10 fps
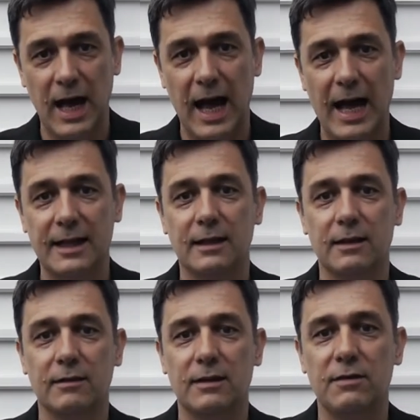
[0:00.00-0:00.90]
And
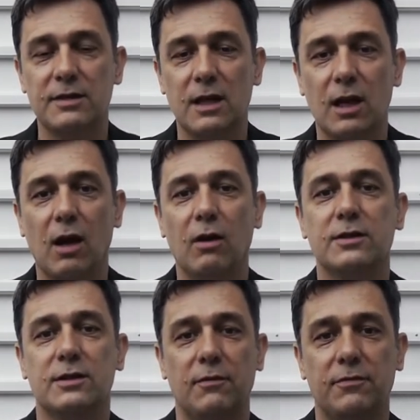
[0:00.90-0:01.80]
there is
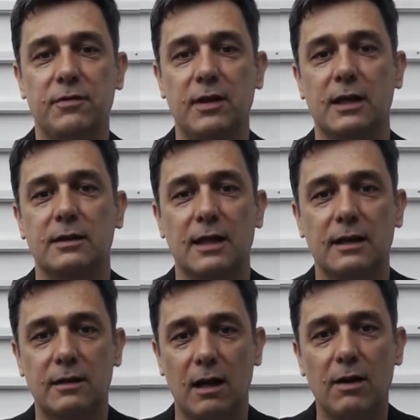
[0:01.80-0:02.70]
lots of things
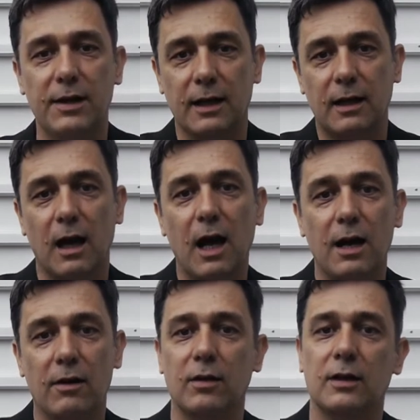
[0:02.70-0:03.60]
that are in
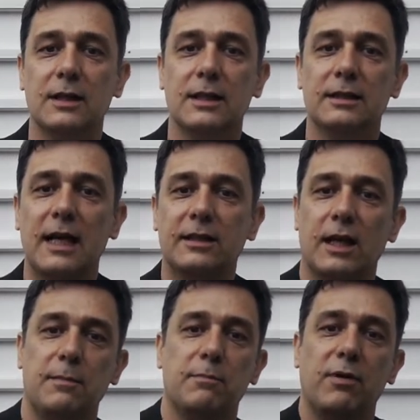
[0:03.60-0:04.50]
Claro that
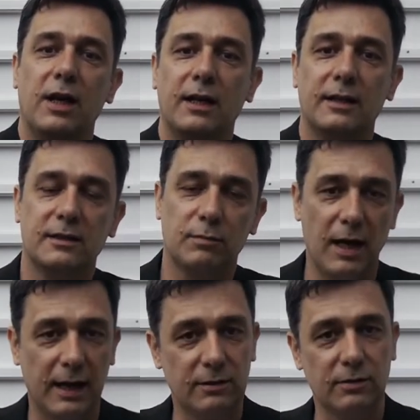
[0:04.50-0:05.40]
he brings
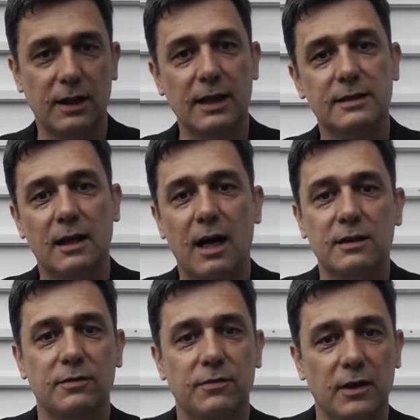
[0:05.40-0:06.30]
back to the, his
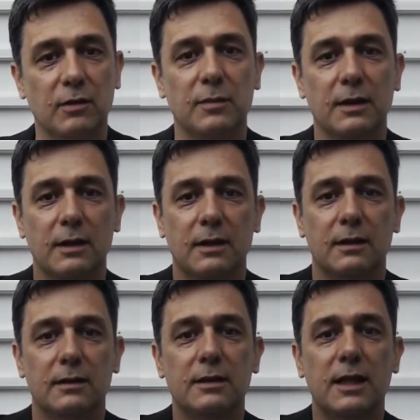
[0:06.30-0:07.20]
last film,
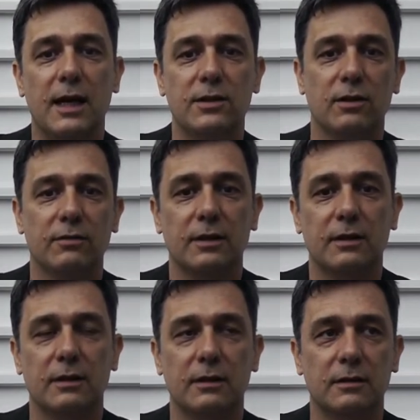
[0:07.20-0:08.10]
The Age of
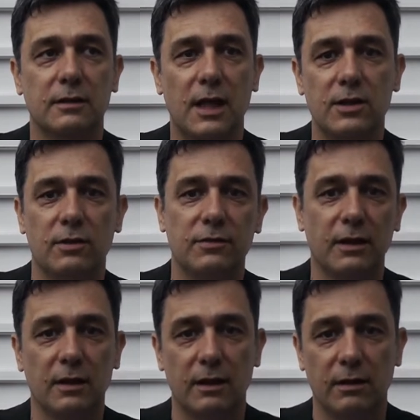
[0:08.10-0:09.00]
the, the, Age of the
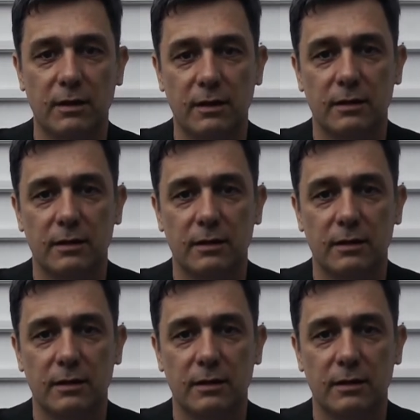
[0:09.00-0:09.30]
Earth.